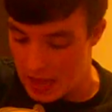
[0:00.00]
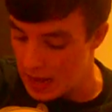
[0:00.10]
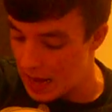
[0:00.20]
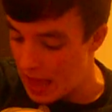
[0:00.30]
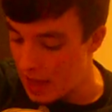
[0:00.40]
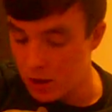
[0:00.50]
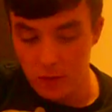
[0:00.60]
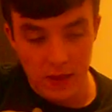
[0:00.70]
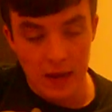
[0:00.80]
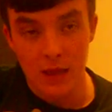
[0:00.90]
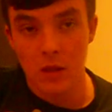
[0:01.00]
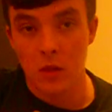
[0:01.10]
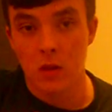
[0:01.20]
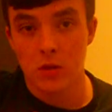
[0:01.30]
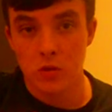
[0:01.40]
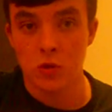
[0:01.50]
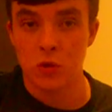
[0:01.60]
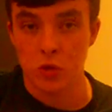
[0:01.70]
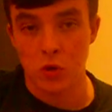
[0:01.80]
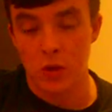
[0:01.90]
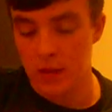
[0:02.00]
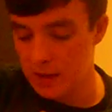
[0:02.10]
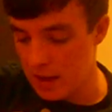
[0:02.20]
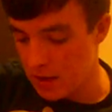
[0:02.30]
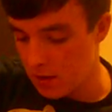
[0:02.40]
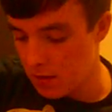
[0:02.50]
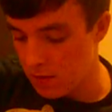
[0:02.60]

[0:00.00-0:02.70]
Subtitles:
and add on that little dun dun at the end,